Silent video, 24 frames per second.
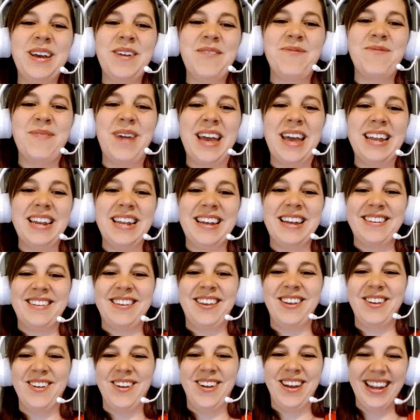have made it
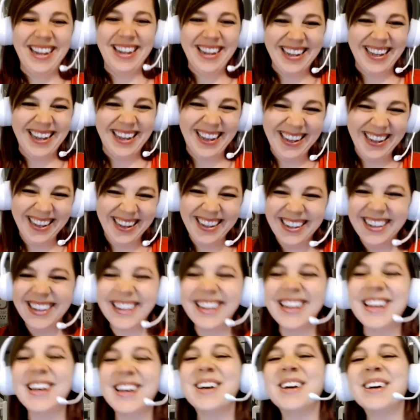to
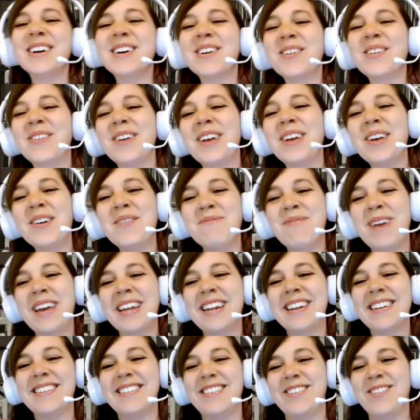
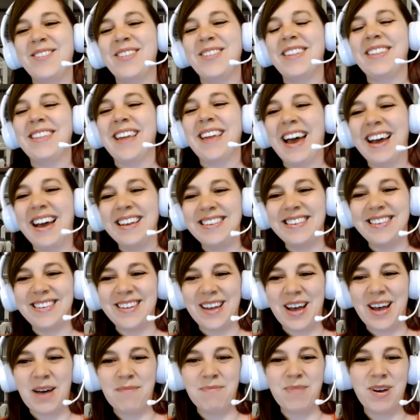the last
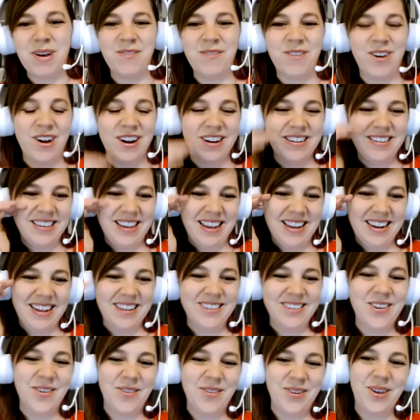stop of our San
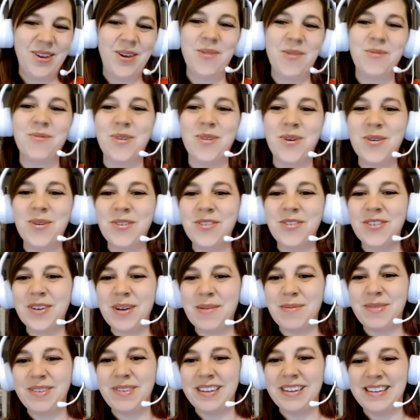Antonio road
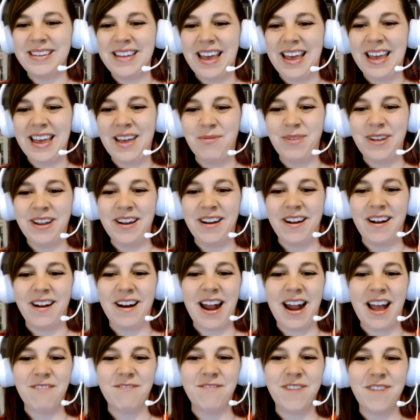trip today. We are
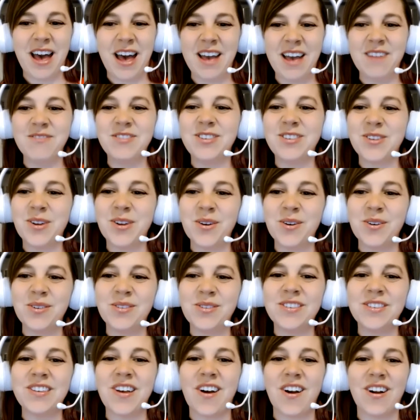at Five
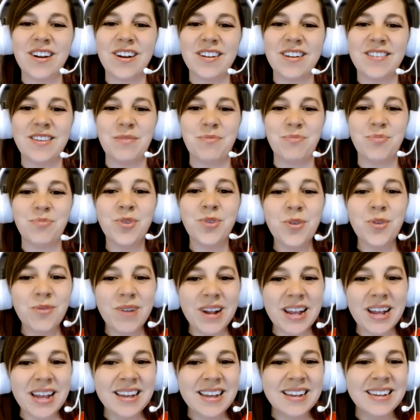Stones Artisan
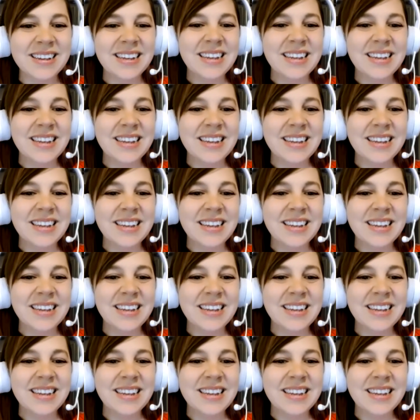Brewery.